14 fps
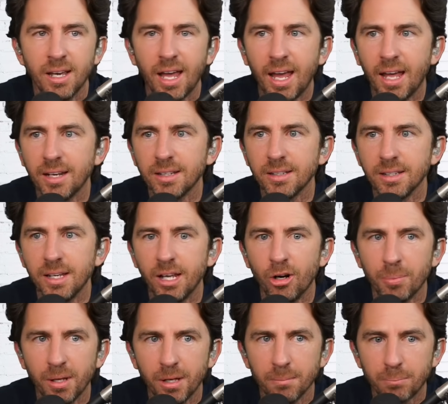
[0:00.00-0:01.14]
And
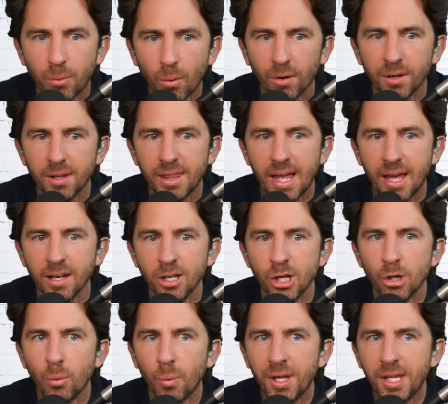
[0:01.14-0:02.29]
it'll be important that
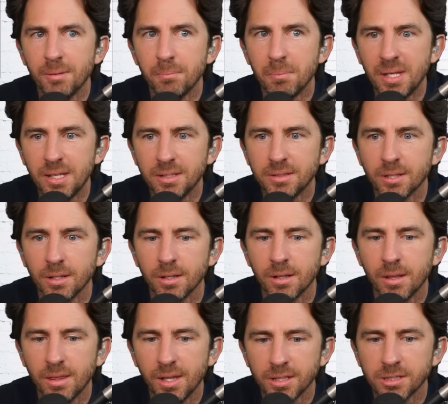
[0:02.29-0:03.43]
we meet
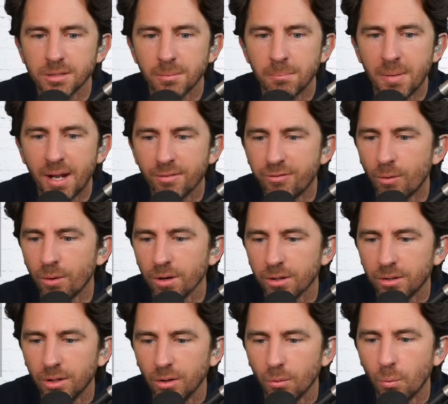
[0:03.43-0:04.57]
this
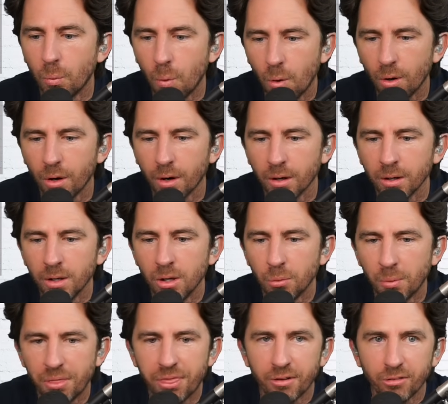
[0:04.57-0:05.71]
metaphorical war
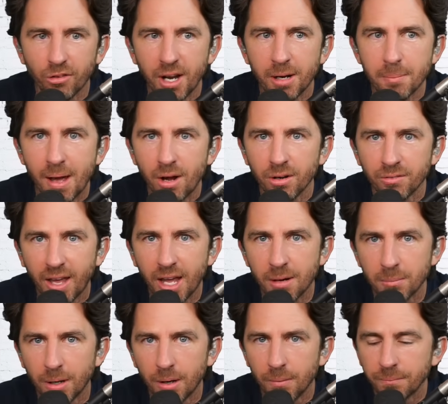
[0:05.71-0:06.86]
with the right amount of
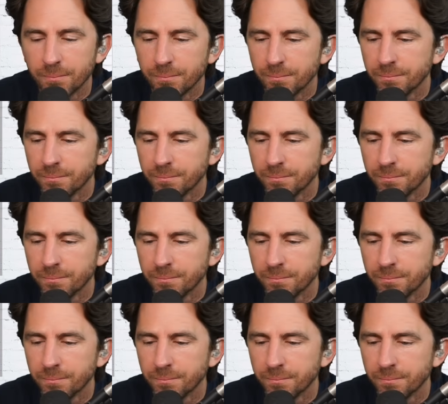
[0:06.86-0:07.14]
ammo.